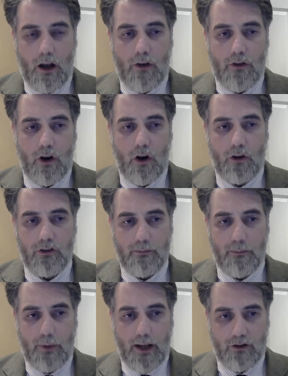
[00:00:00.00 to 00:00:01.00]
the
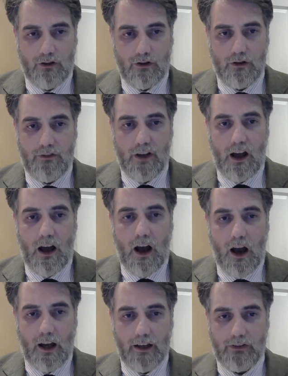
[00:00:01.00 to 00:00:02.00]
contemplation of the
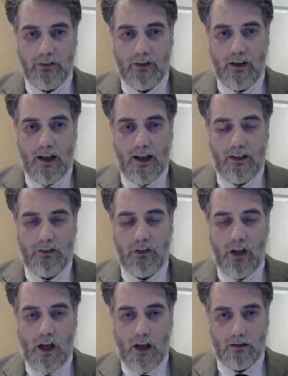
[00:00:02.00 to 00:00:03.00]
highest
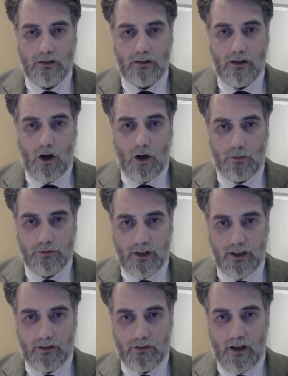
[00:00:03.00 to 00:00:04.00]
eternal
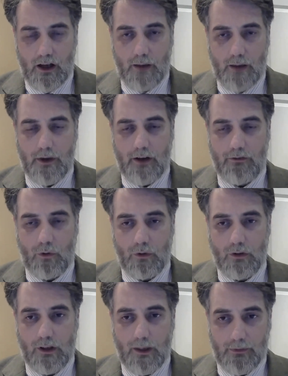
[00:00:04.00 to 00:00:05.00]
objects, above
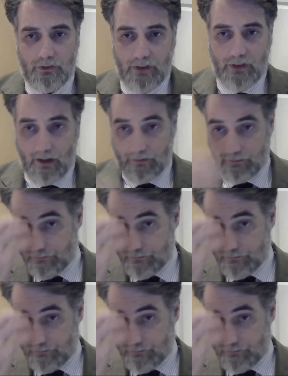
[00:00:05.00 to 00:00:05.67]
all himself.